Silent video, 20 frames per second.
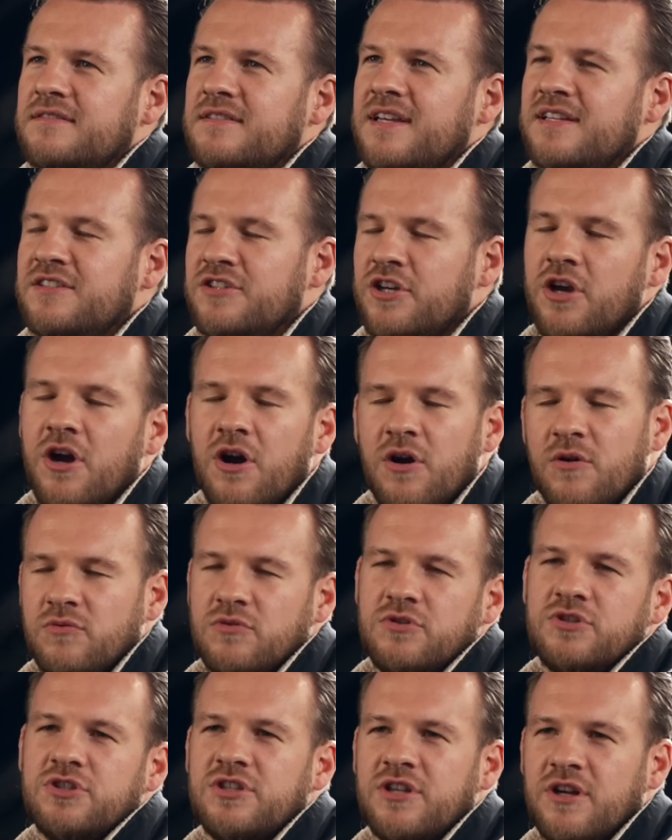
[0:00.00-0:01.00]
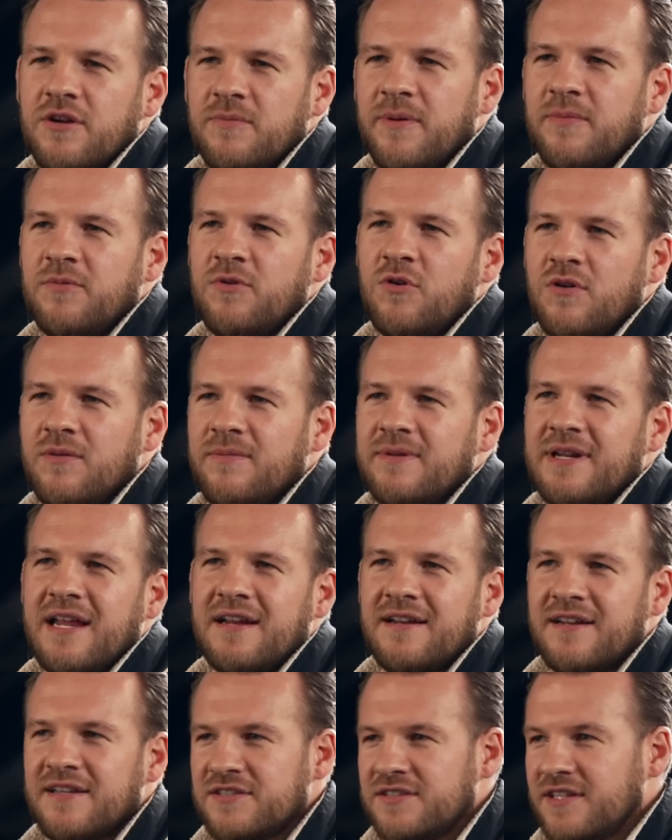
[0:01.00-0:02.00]
he's a coach. You know, people call him an
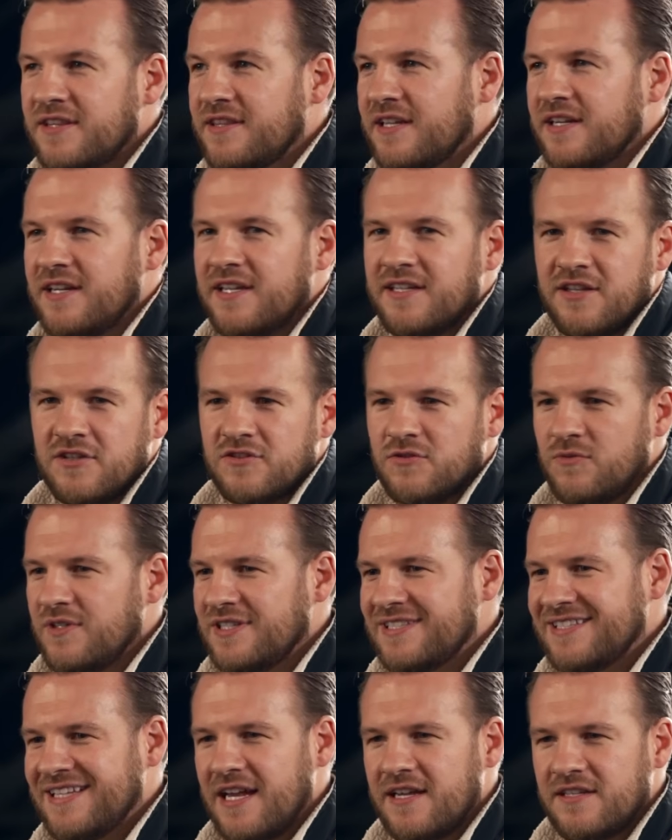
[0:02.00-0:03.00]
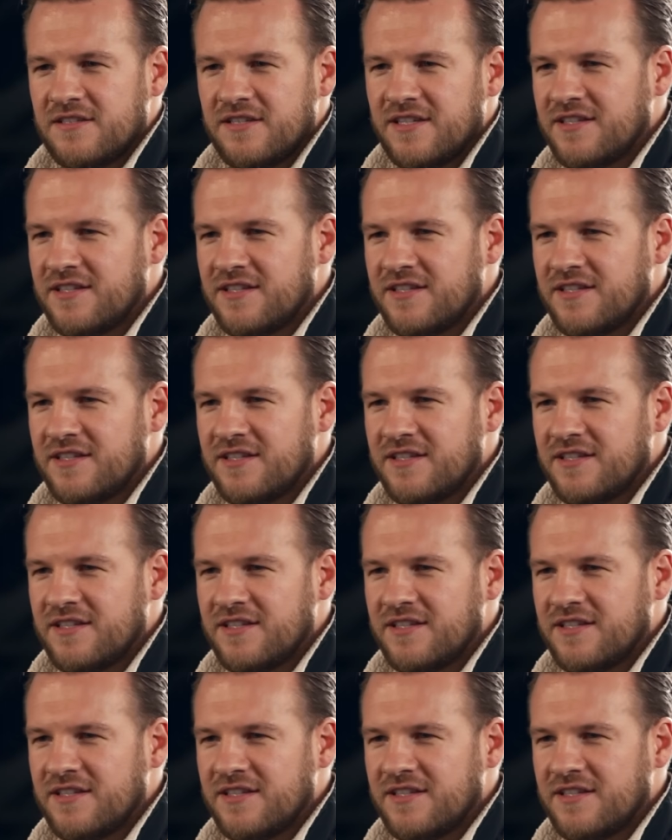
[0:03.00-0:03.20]
analyst and think that he does all this data.